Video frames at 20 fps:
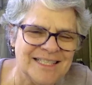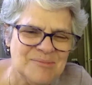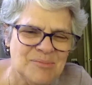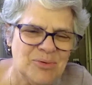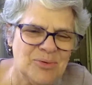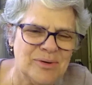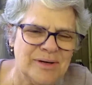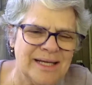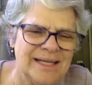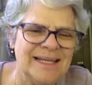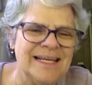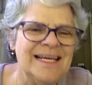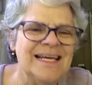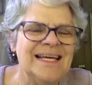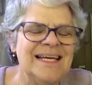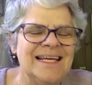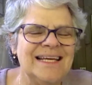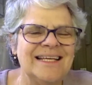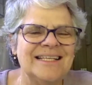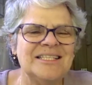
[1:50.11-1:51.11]
point
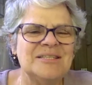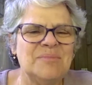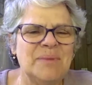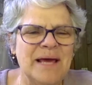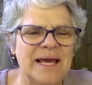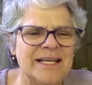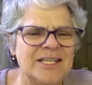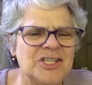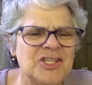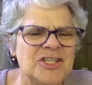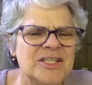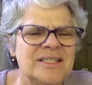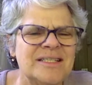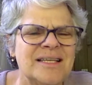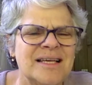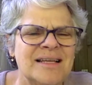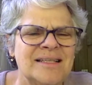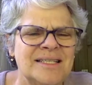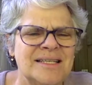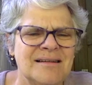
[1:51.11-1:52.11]
is
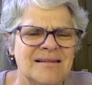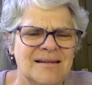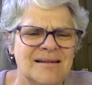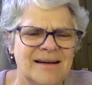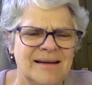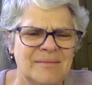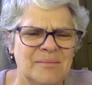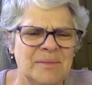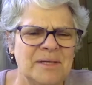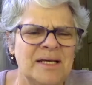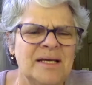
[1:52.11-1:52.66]
patience and time.